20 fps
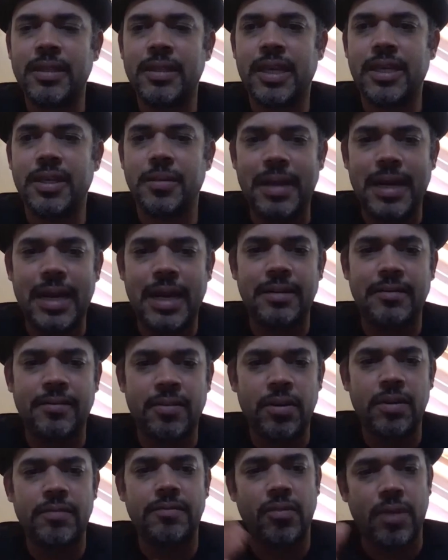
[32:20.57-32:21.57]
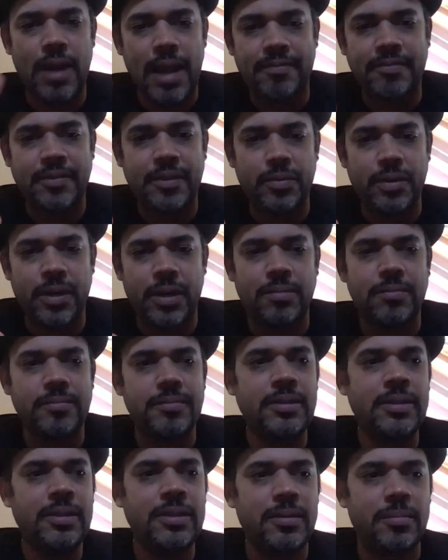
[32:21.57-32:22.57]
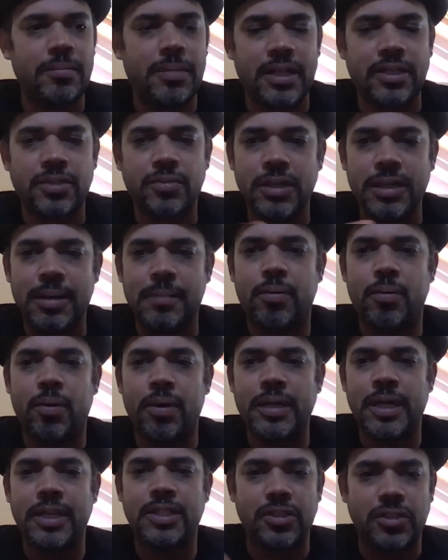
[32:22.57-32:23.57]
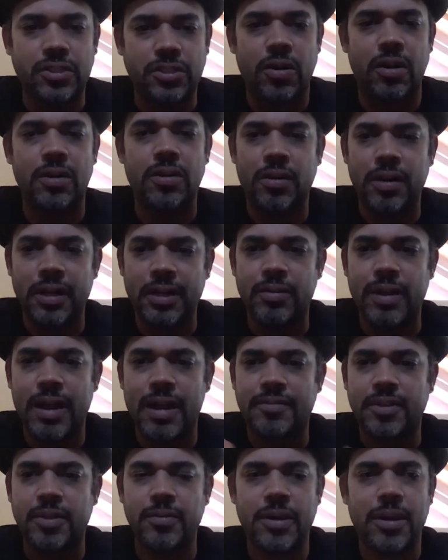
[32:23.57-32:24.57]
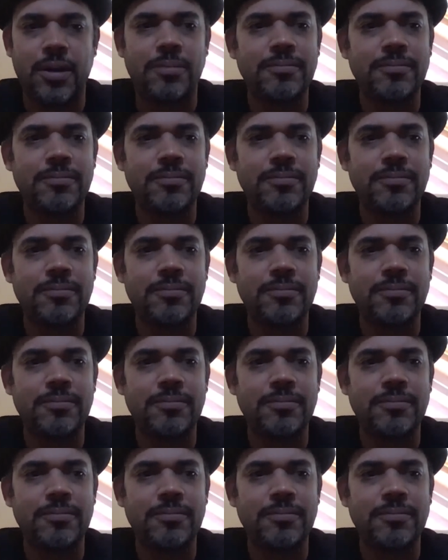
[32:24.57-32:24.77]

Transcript: And you may not have heard of GraphQL, but it's really important that you start learning GraphQL.